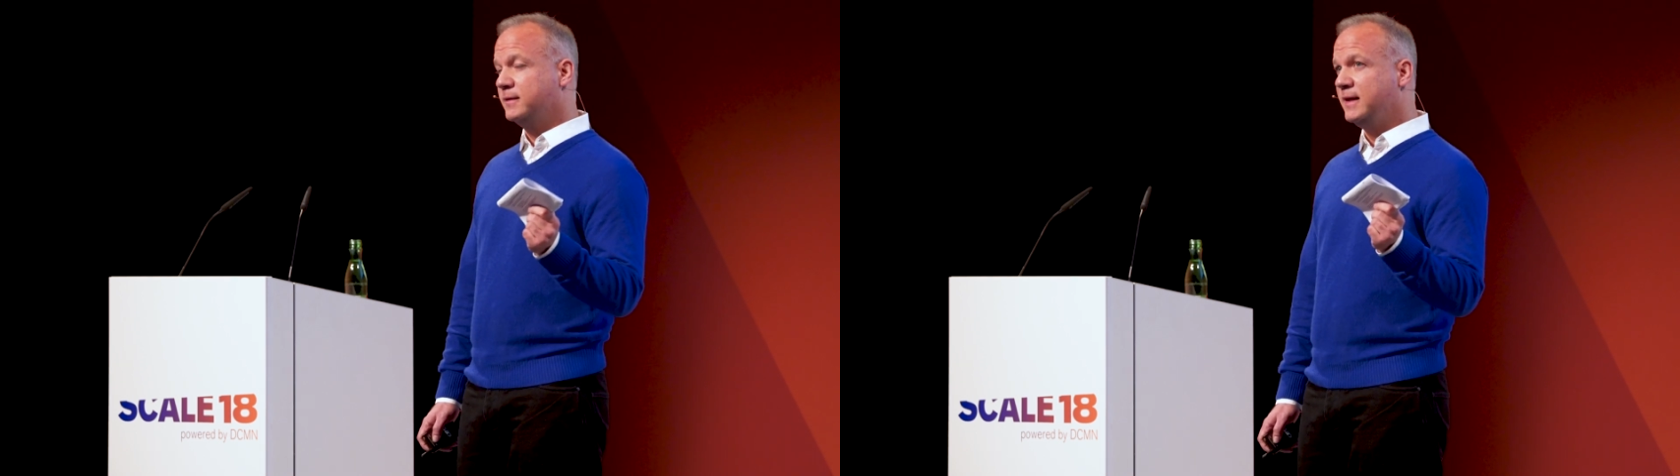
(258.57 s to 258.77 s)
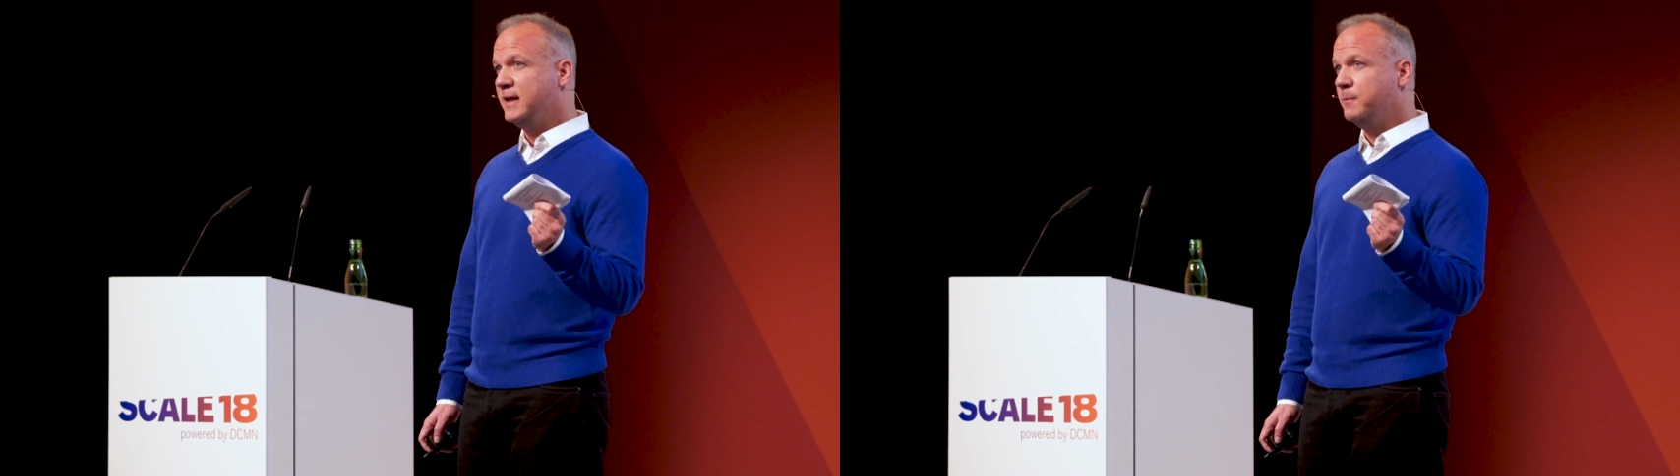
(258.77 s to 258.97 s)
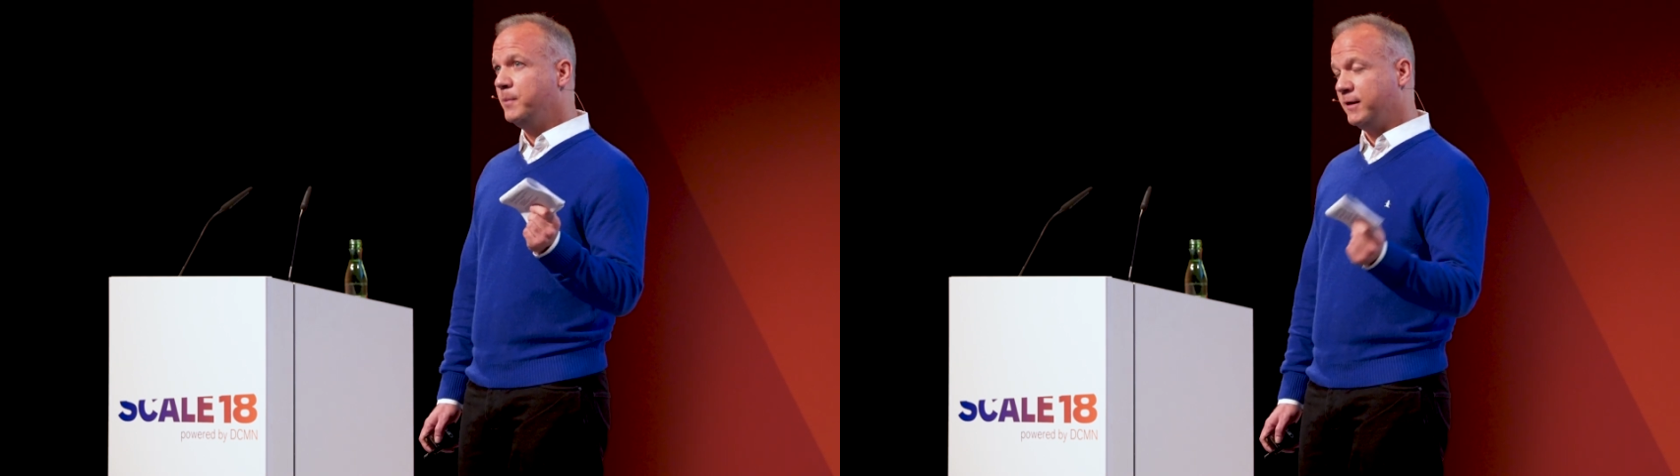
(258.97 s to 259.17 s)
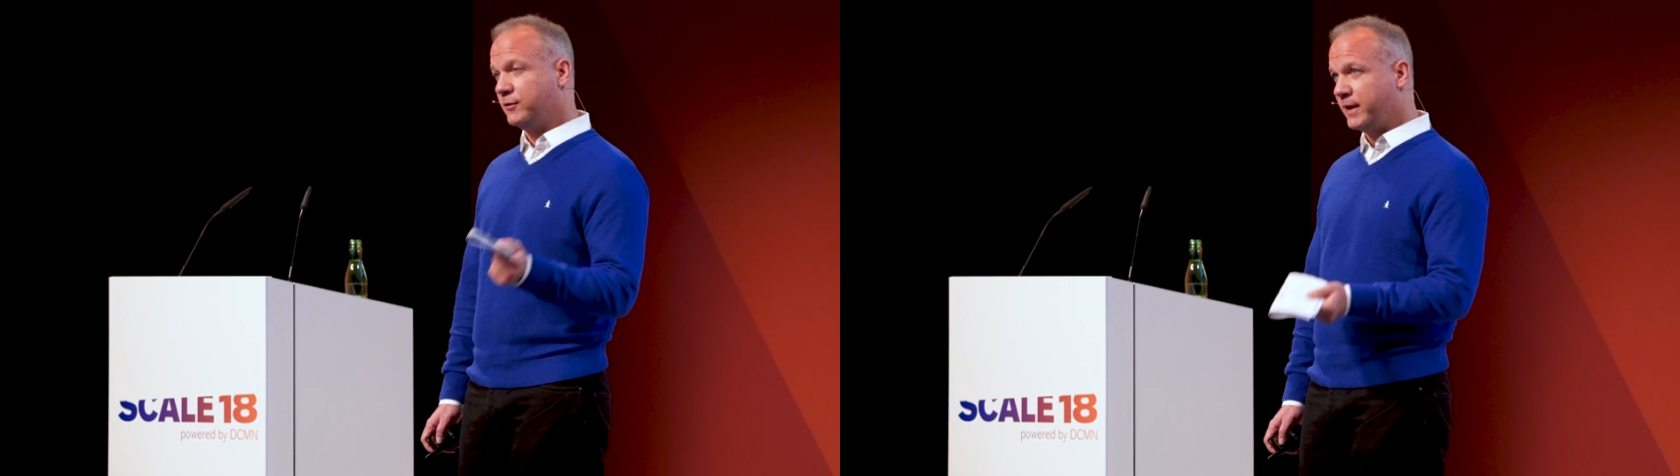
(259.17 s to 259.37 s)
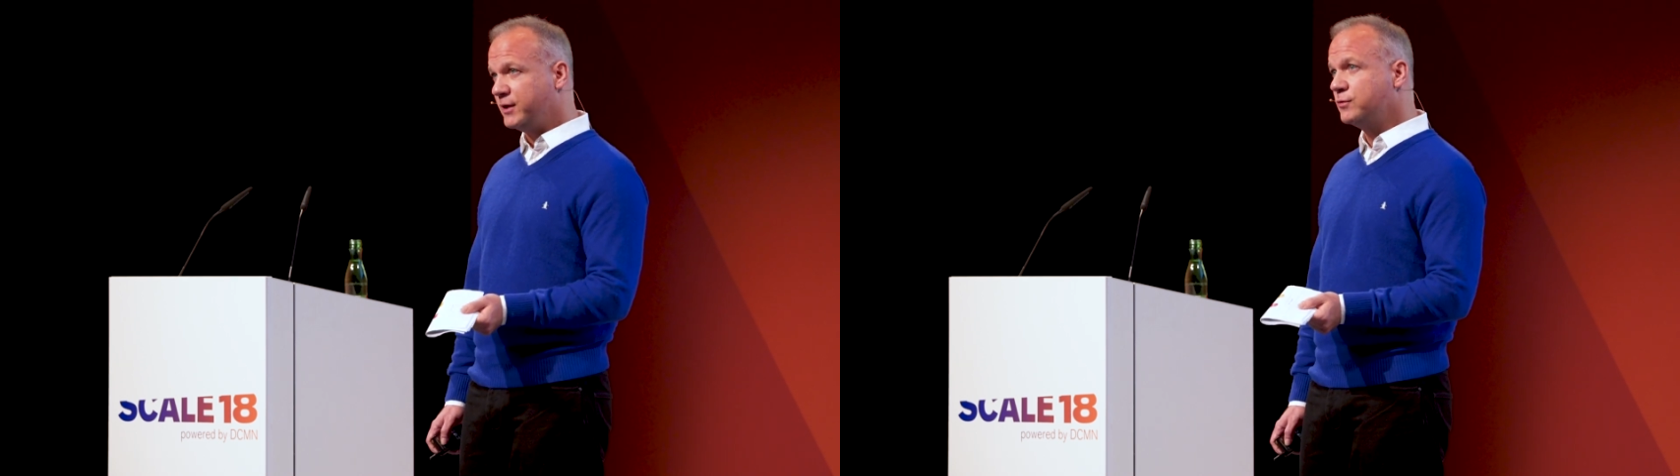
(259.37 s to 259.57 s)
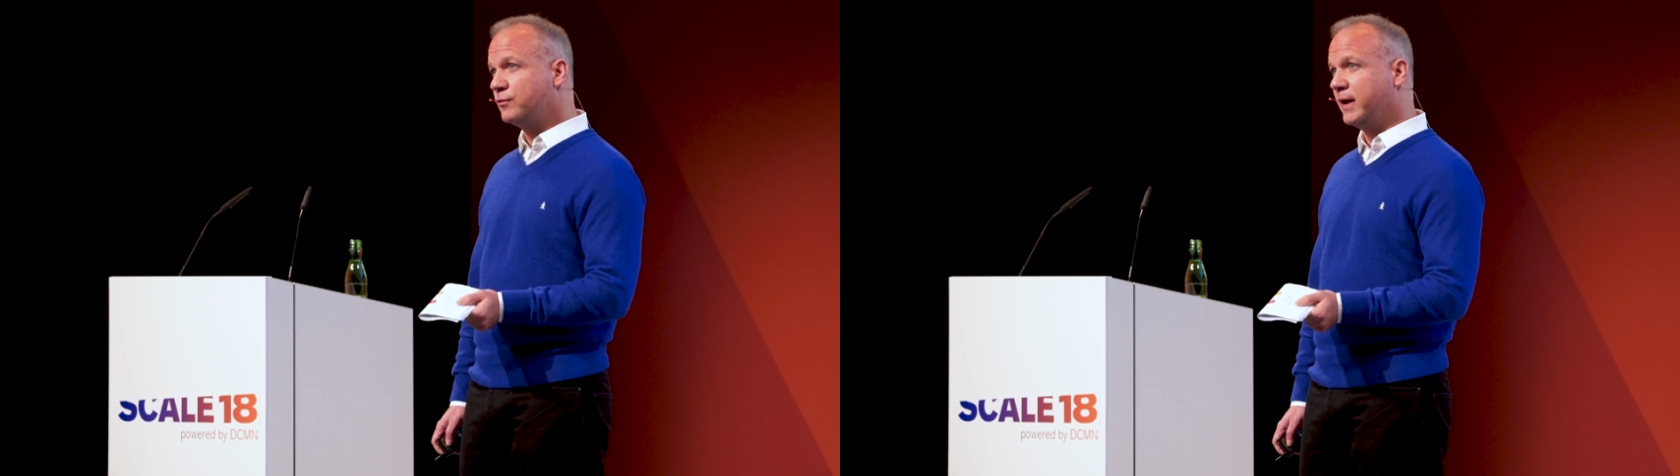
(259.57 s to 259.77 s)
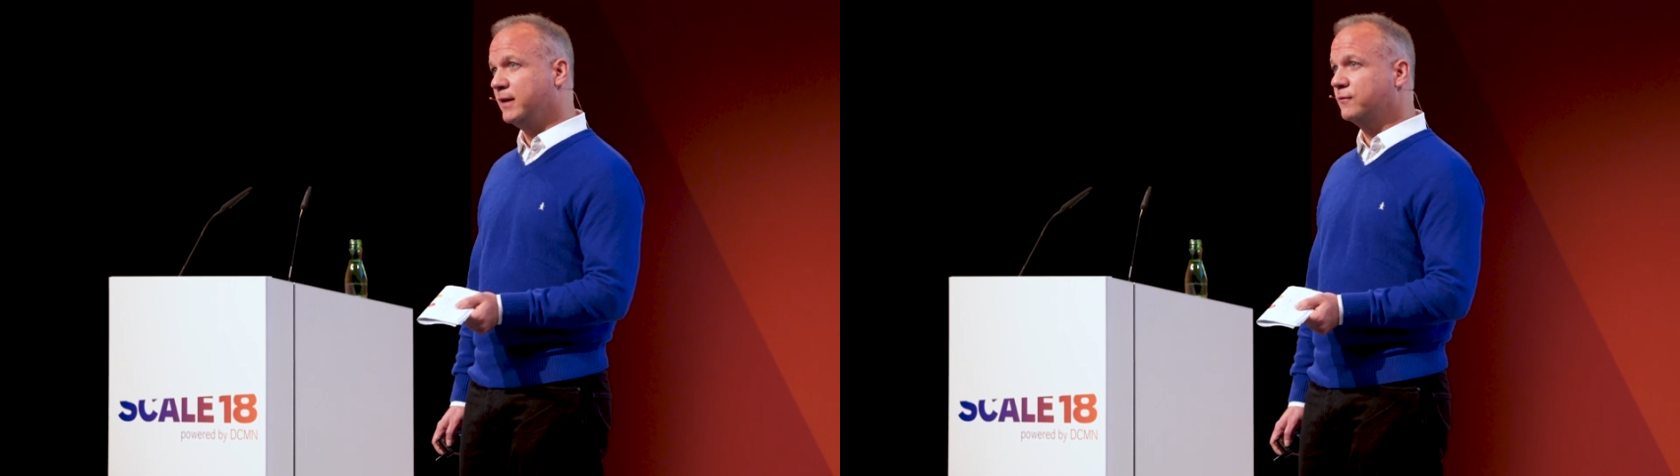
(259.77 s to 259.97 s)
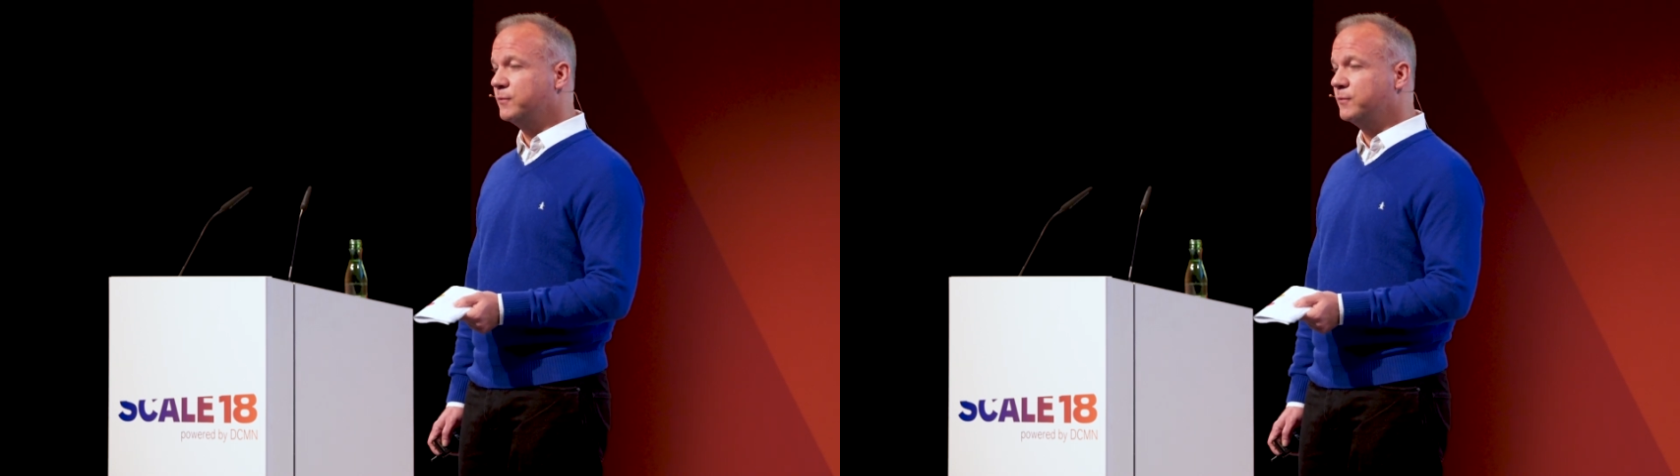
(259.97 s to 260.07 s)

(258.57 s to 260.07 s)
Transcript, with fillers: the penetration rate